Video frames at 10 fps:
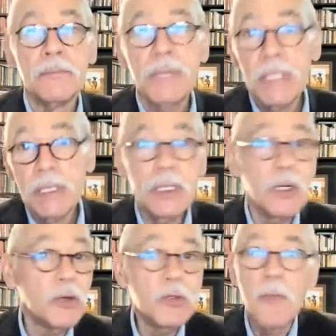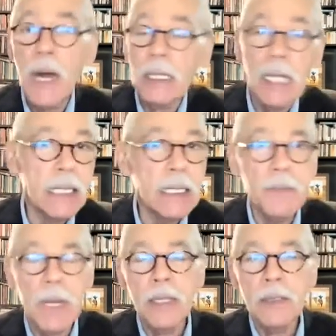but you know, you might like
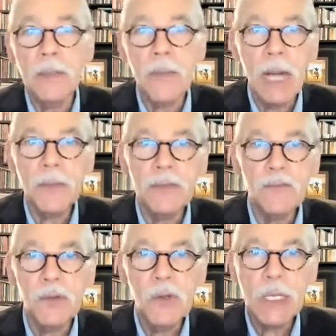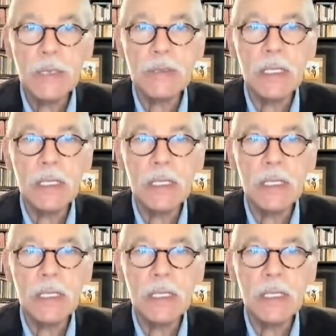it better than mopping floors.